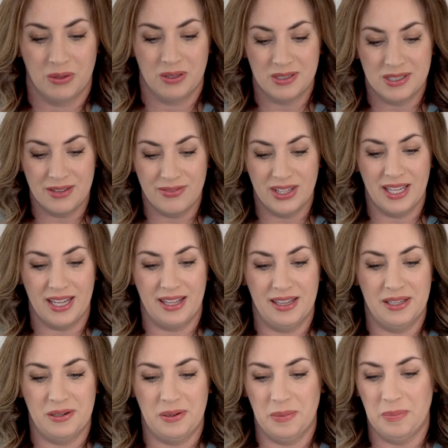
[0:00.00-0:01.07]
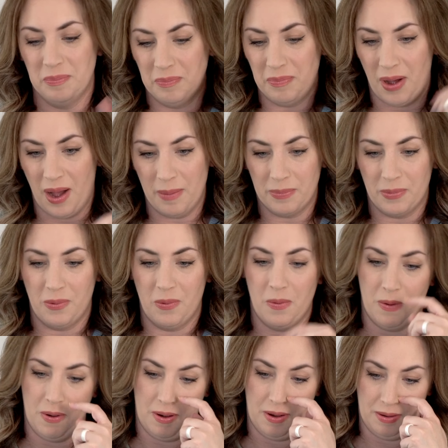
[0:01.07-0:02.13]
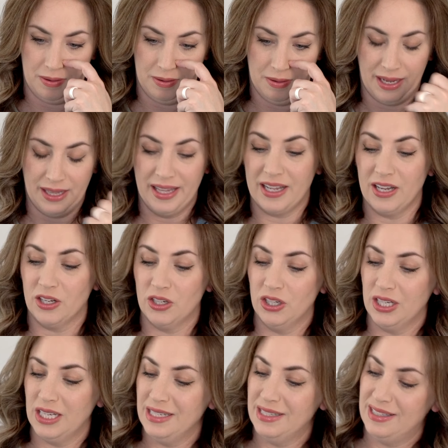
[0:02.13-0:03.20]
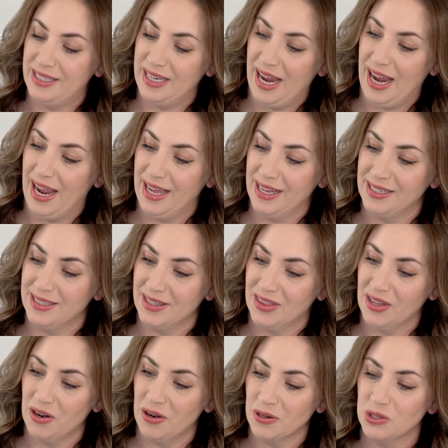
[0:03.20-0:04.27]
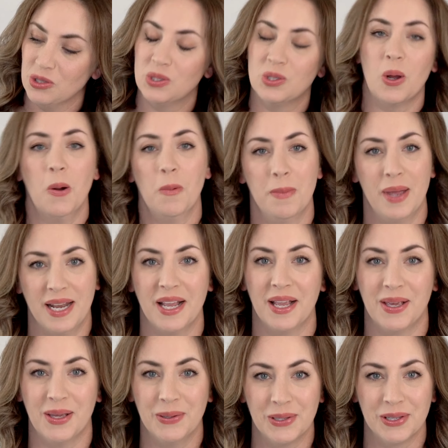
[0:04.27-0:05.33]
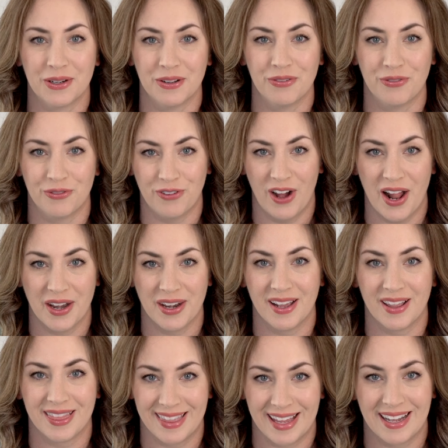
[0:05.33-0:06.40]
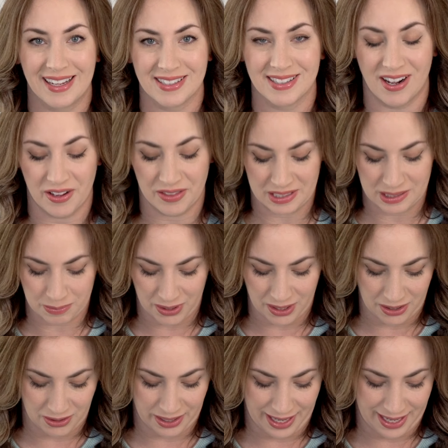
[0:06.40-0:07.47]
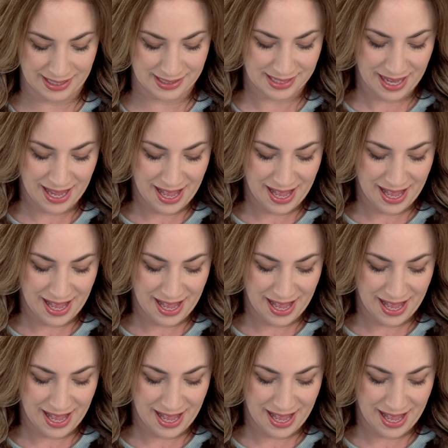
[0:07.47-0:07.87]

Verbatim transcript: There's even like a little popcorn and like a cookie stand. There are so many cute little fun things on this print, you guys.